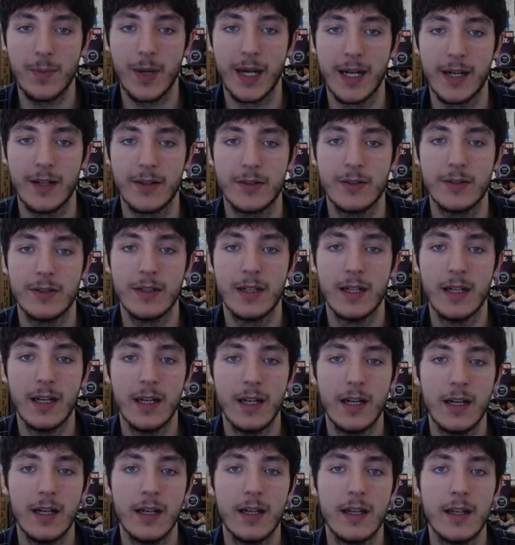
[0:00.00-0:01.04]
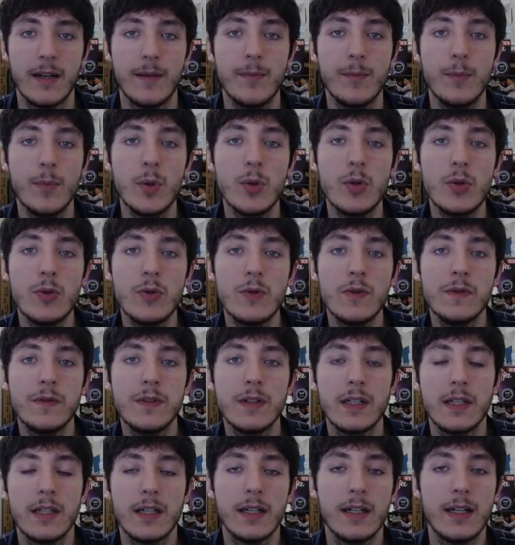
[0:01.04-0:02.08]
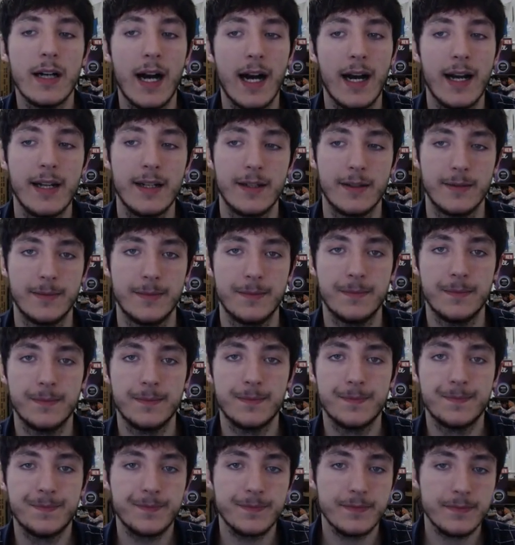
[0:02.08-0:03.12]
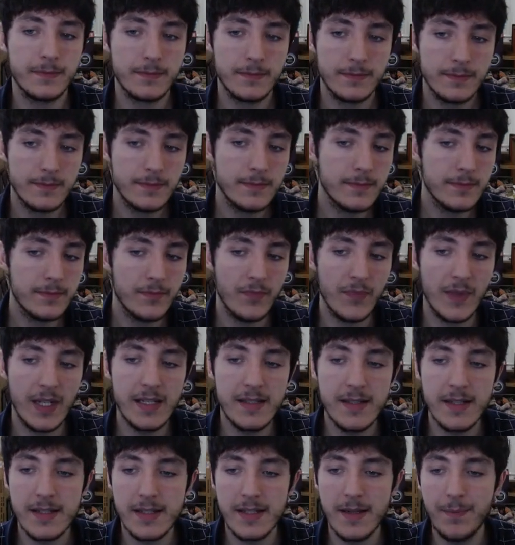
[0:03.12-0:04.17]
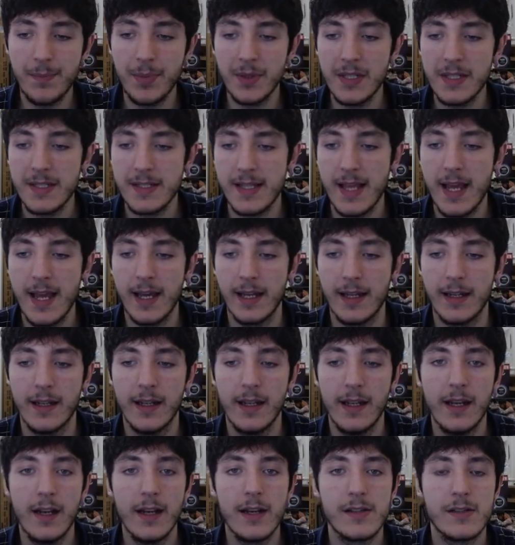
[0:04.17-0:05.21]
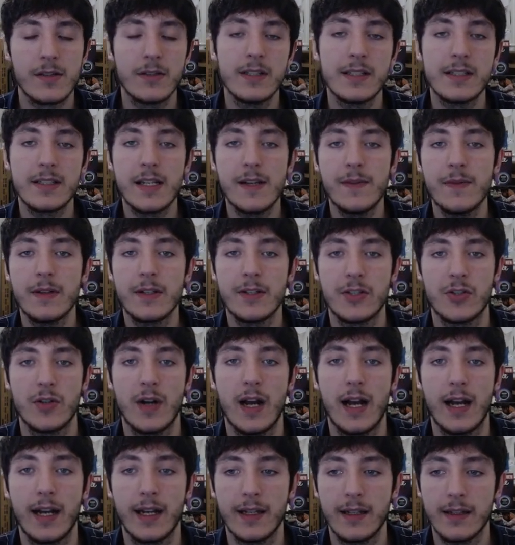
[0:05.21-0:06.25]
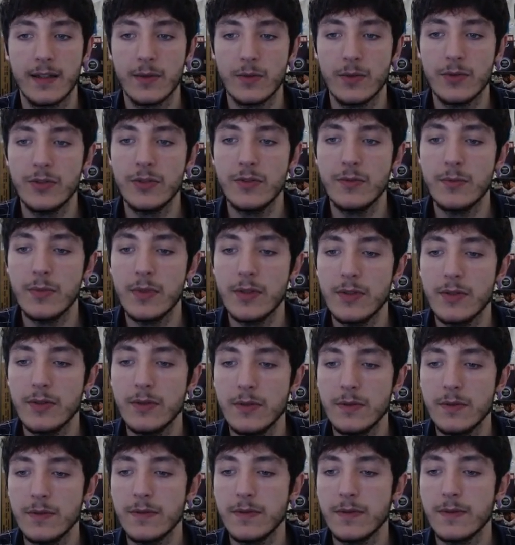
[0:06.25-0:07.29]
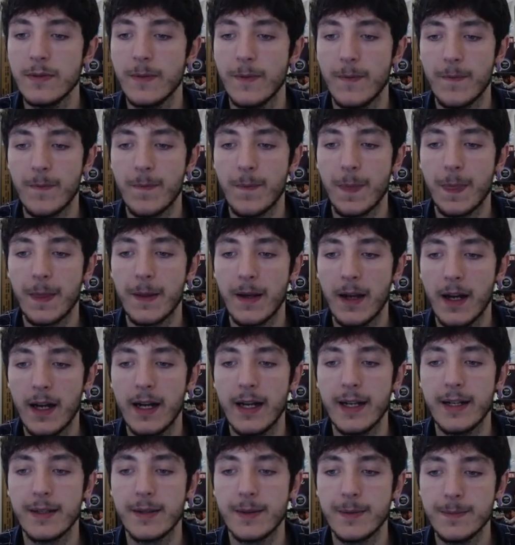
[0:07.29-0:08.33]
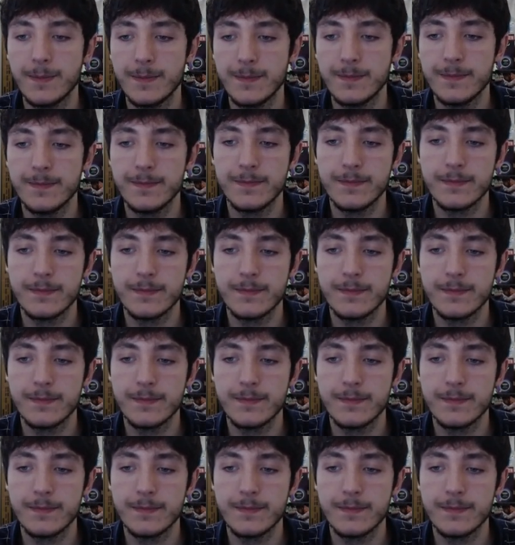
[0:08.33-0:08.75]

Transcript: pattern. Move item. It's as simple as that. So let's give it a try. We'll do move item